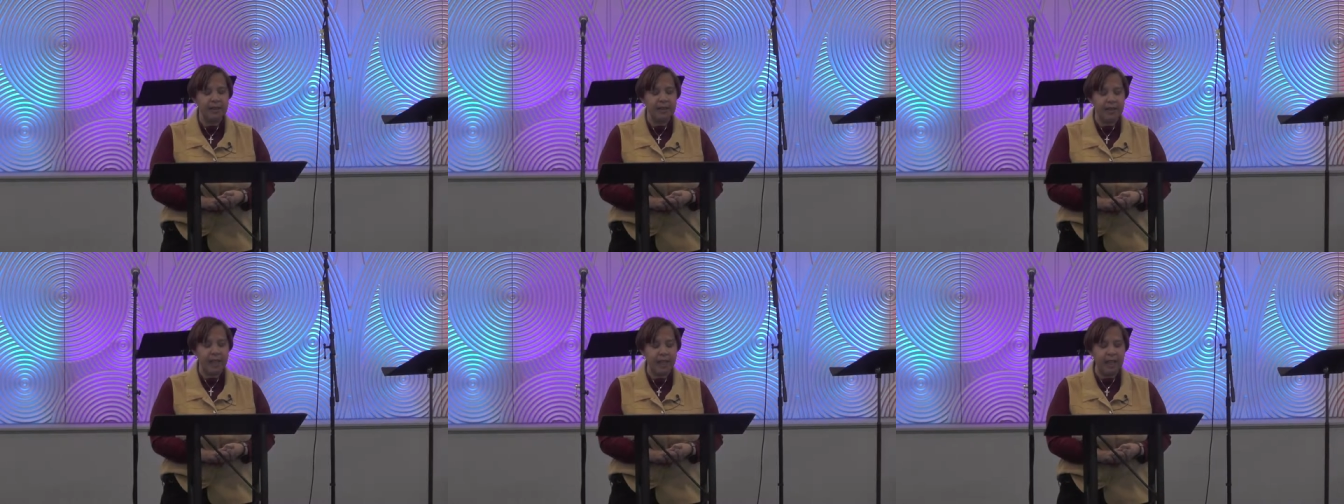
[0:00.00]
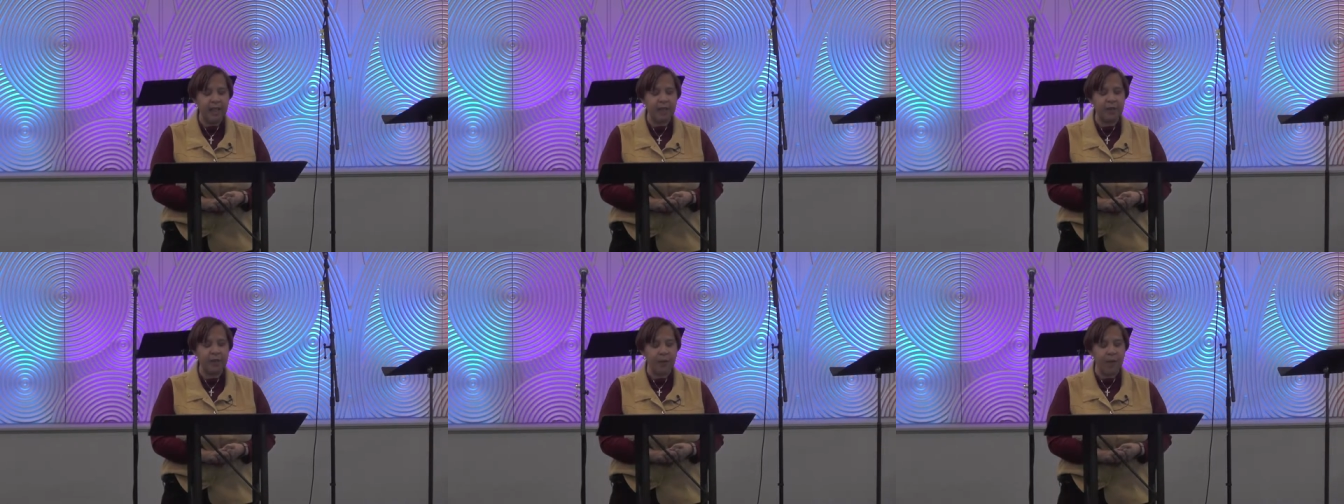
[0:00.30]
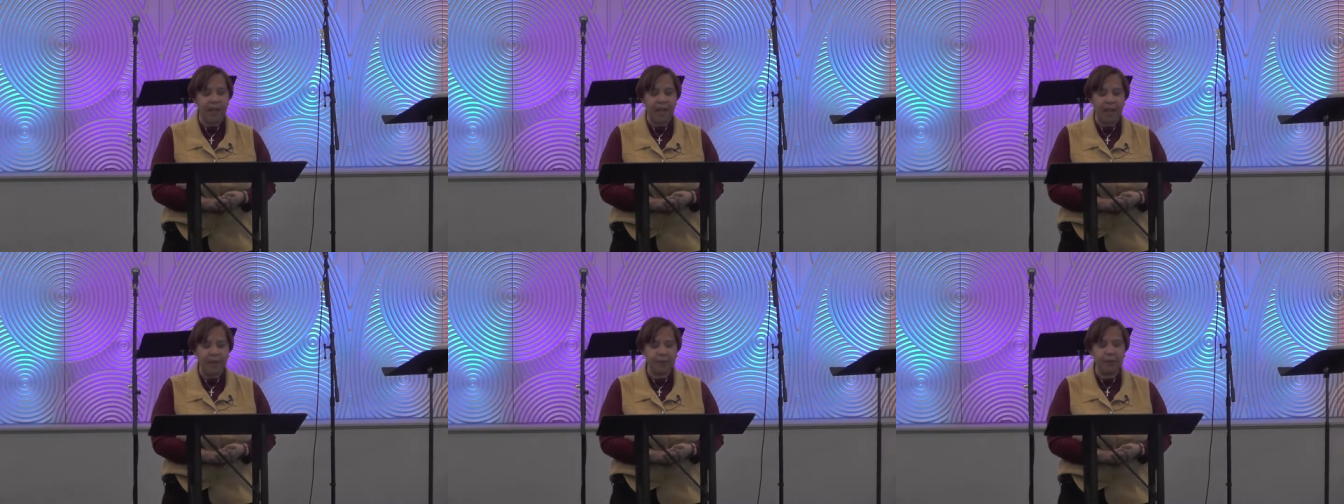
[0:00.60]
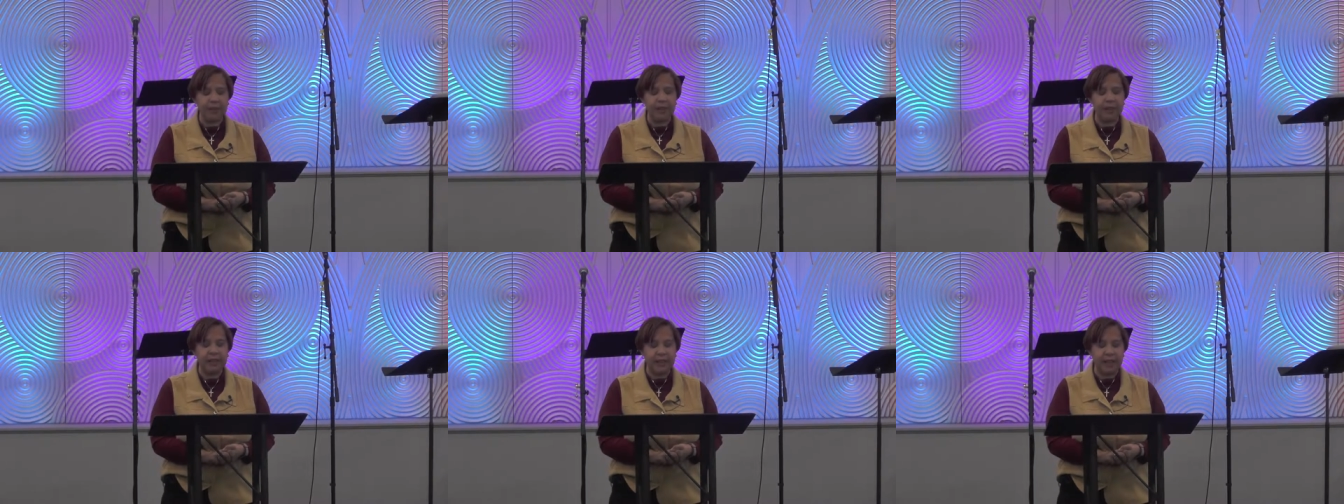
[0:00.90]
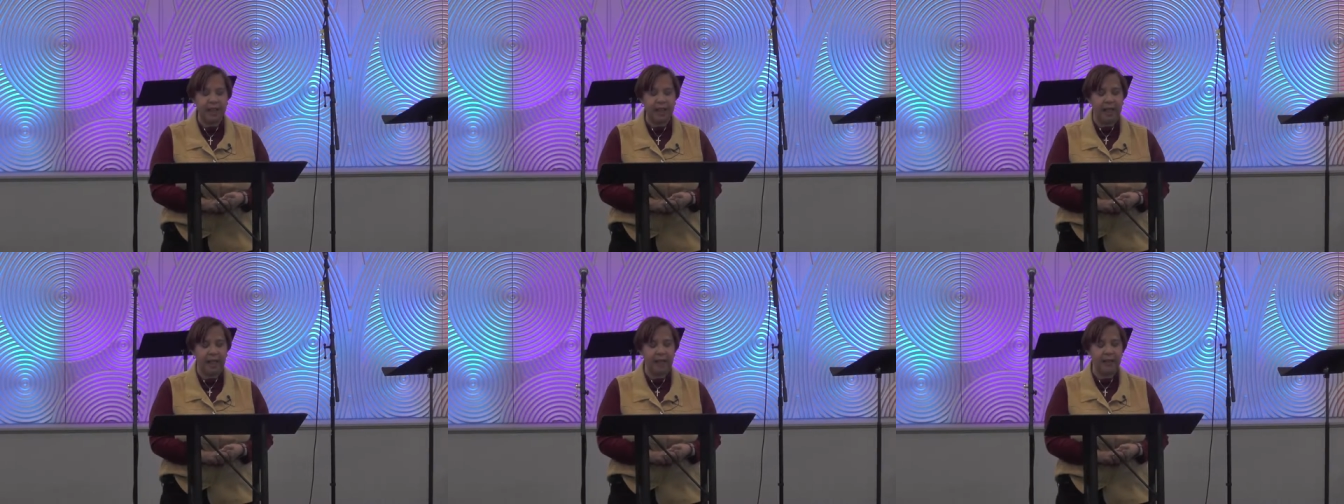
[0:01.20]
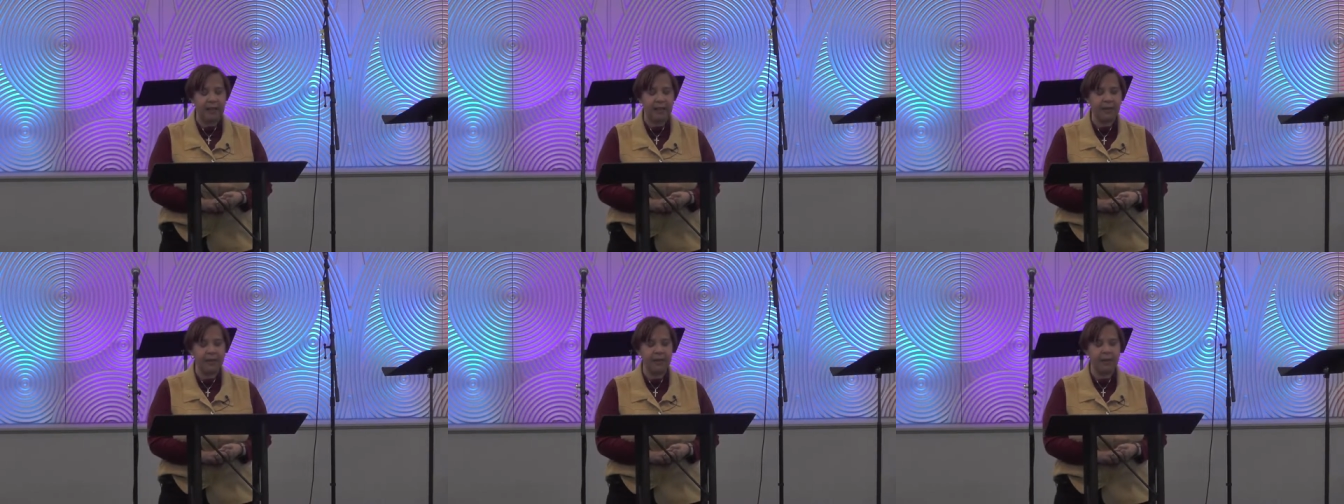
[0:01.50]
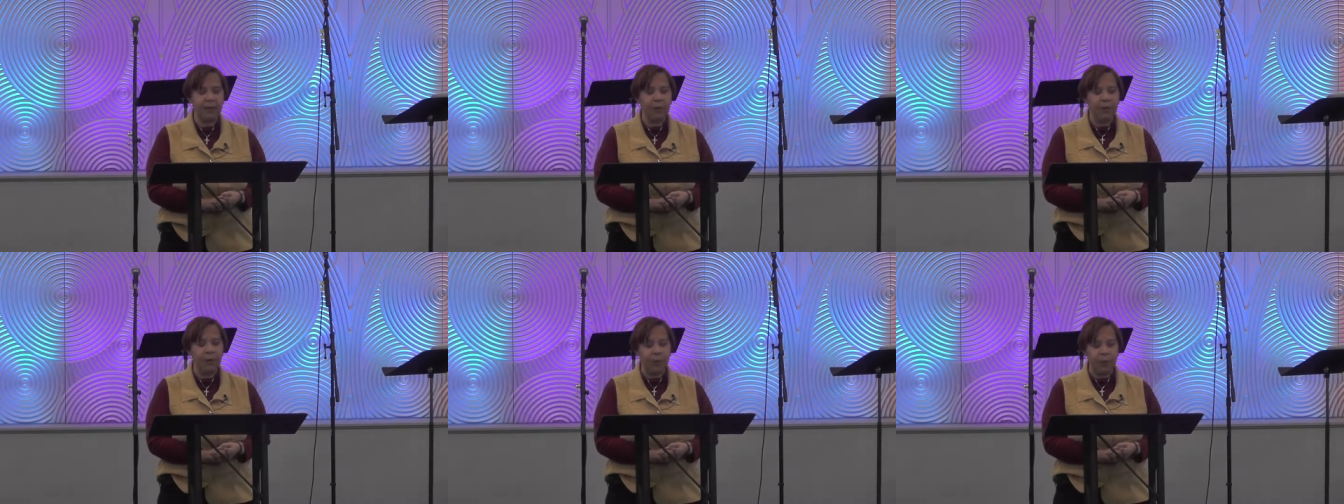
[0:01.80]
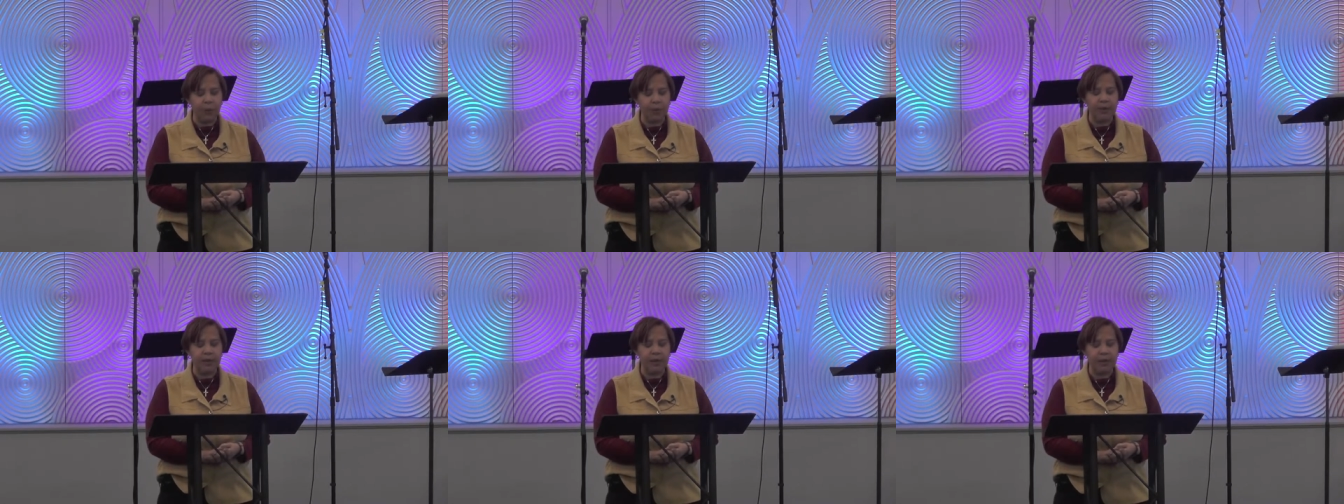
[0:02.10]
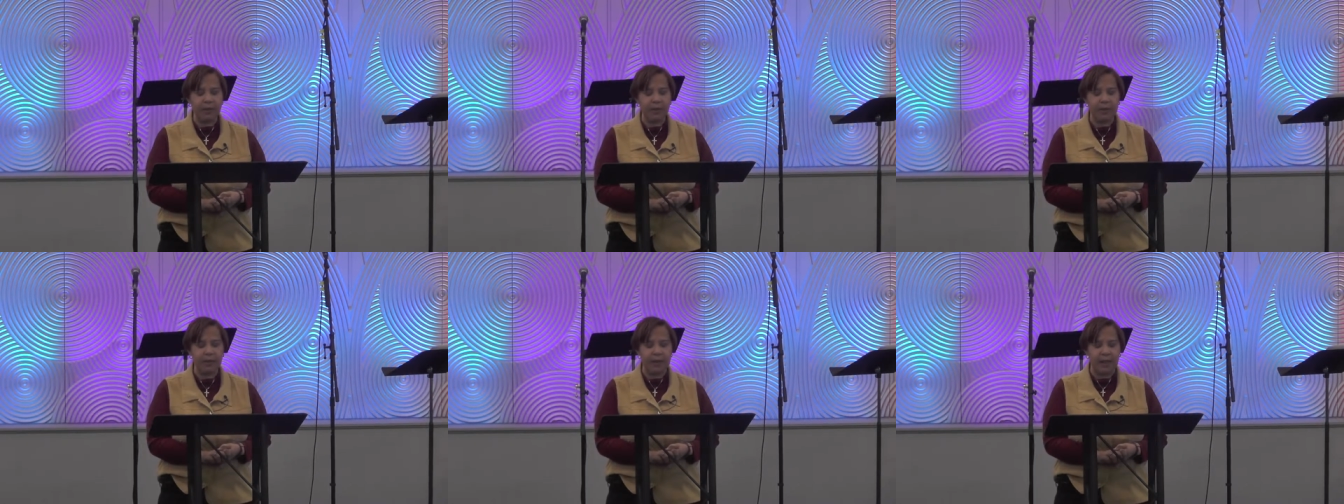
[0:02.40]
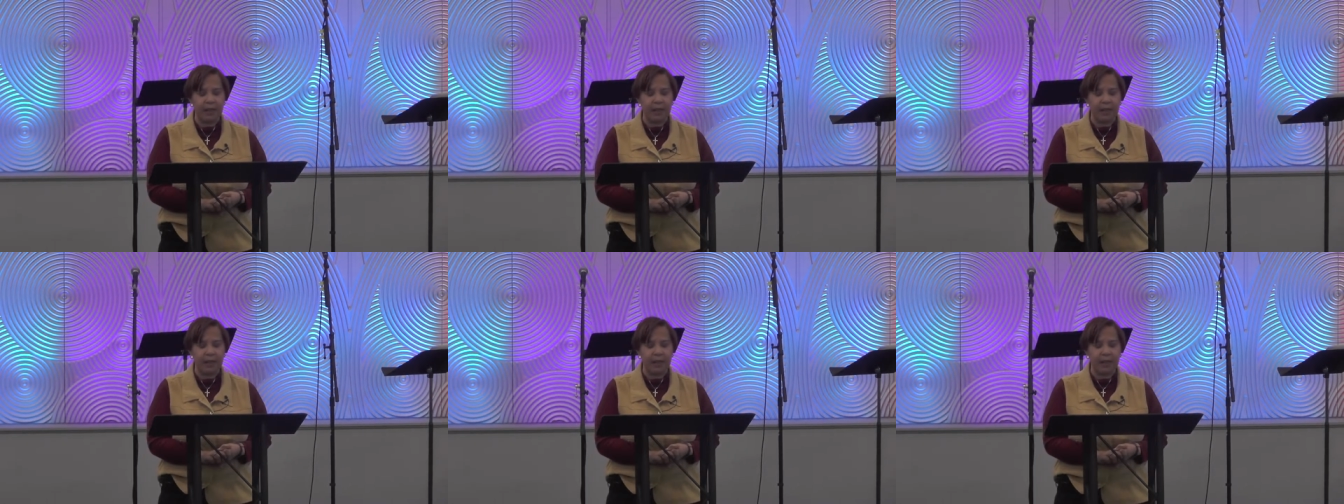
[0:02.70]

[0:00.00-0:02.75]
Take your everyday, ordinary